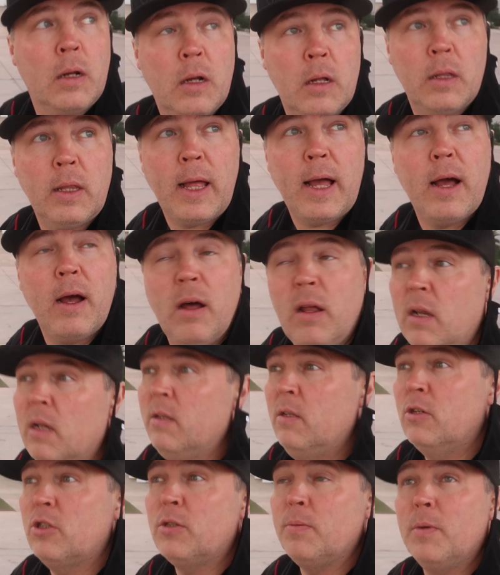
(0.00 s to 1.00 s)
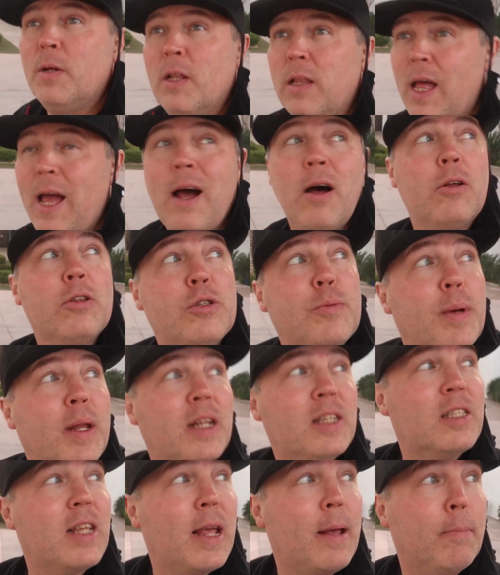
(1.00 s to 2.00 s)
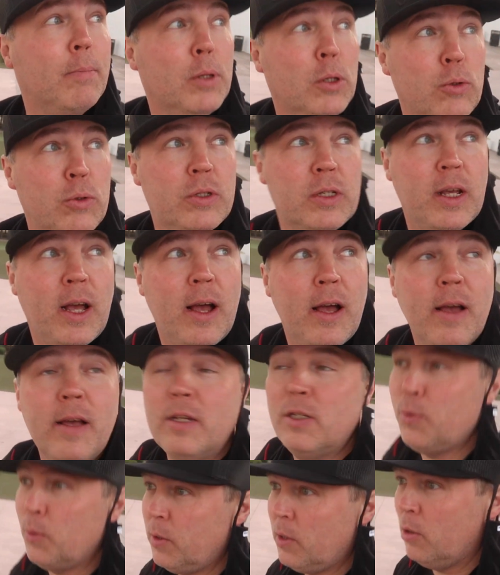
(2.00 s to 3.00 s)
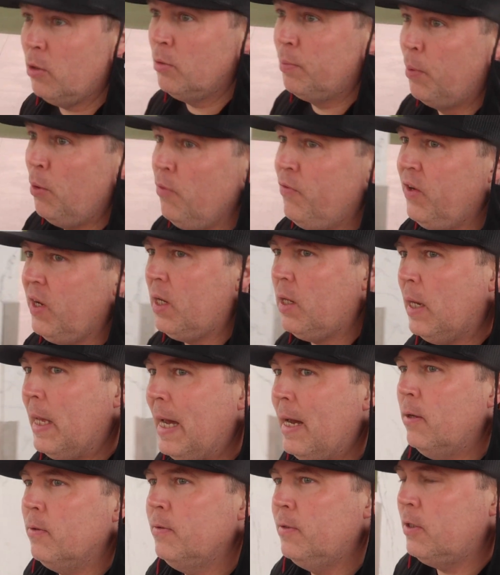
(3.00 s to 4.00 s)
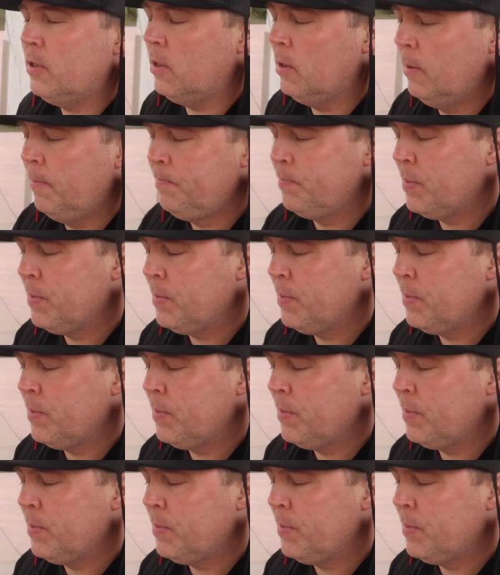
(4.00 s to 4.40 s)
Cloud, there's some clouds, but it's like blue skies with those poofy clouds.